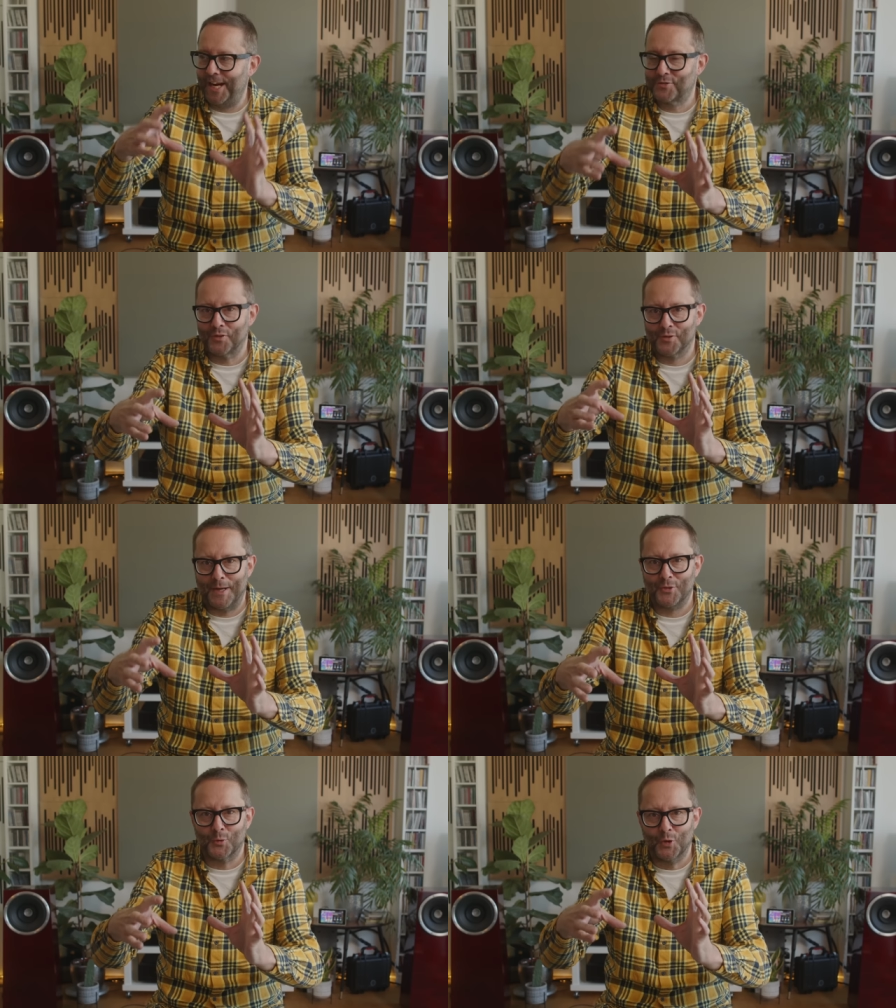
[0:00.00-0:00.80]
extra
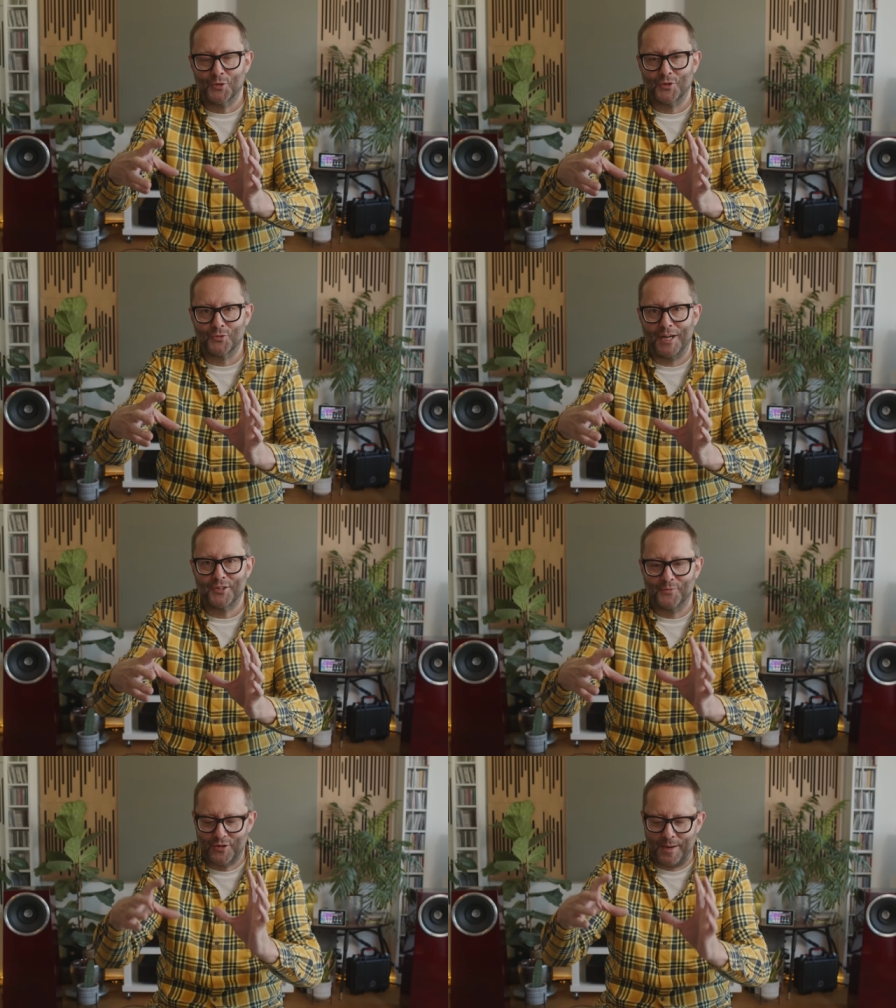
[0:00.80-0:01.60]
special
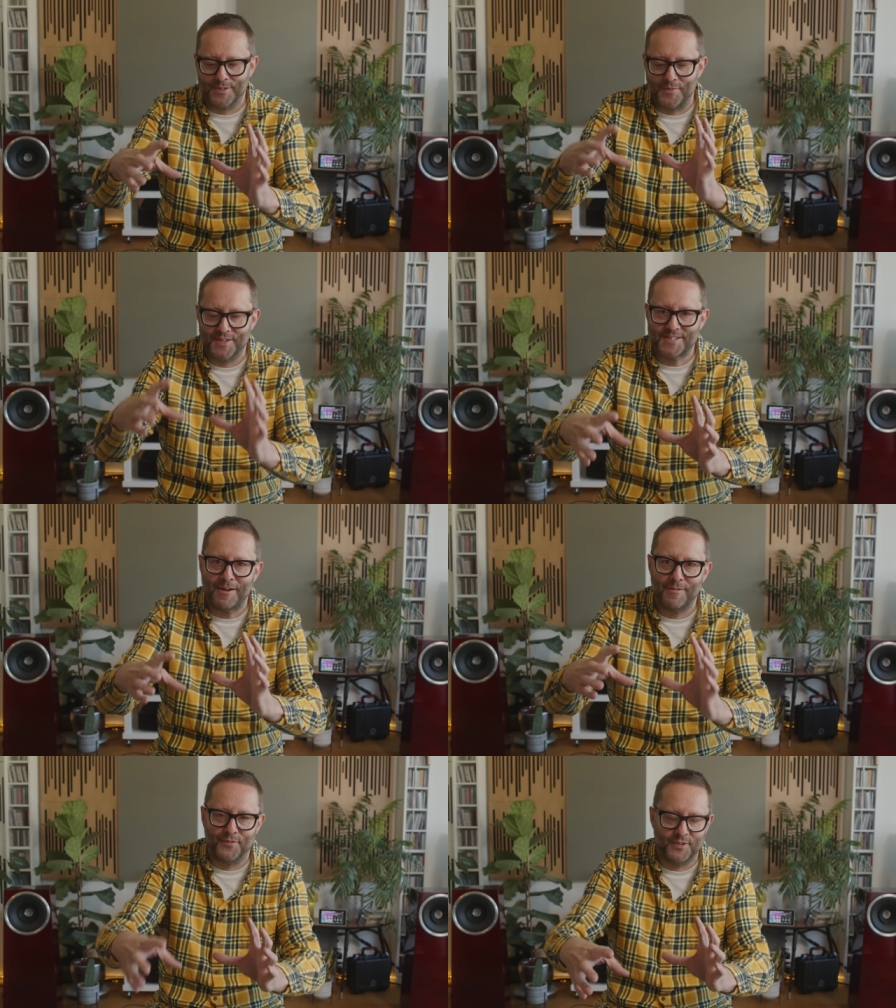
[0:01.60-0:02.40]
concentration of trams in this
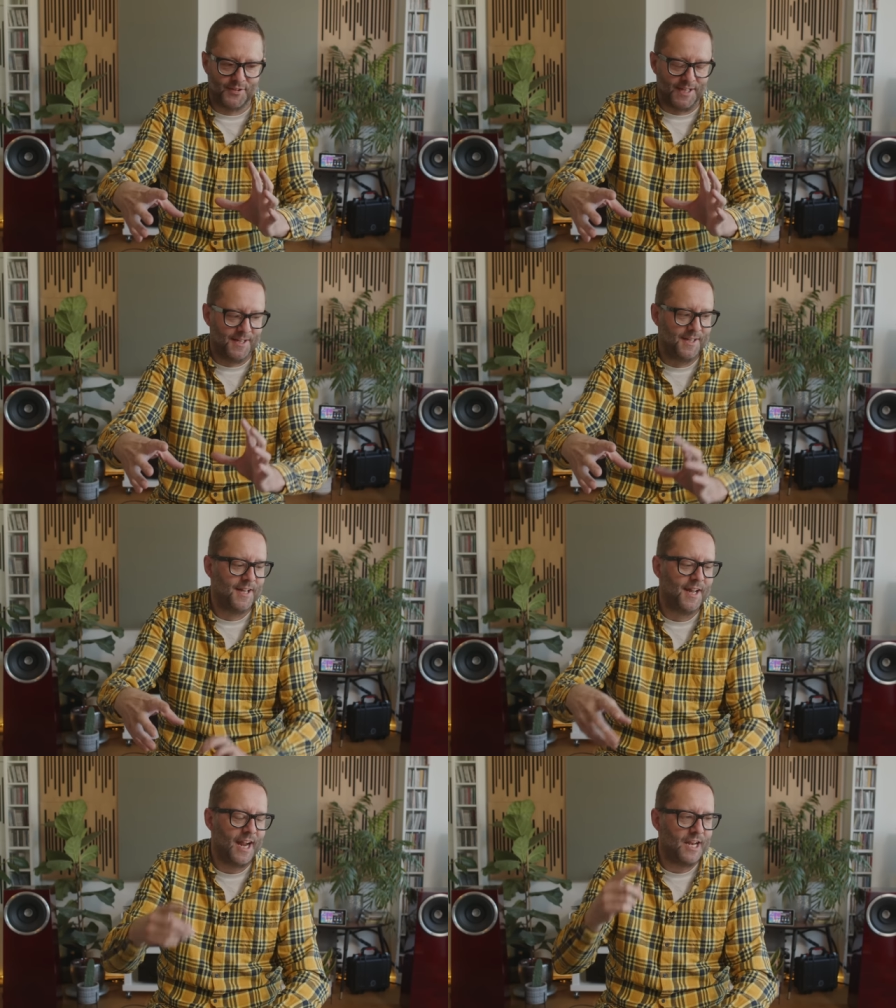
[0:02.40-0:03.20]
area of the city.
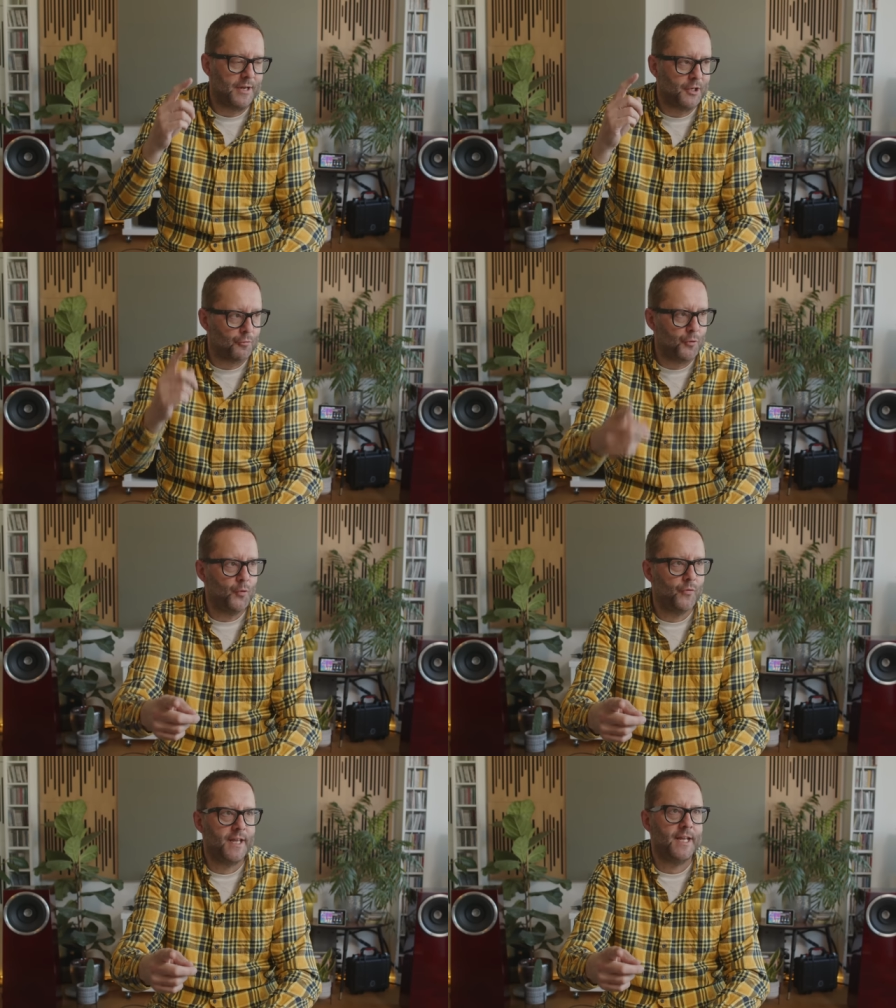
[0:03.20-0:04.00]
Anyway,
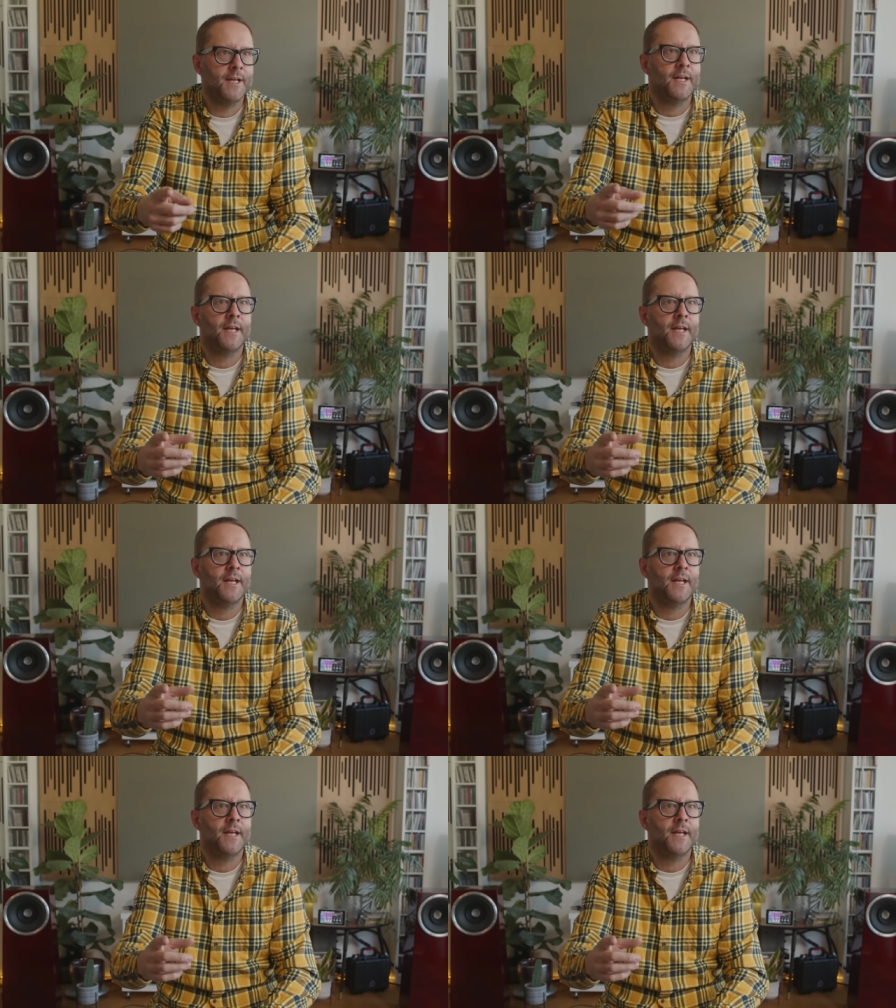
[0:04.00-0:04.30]
Groovie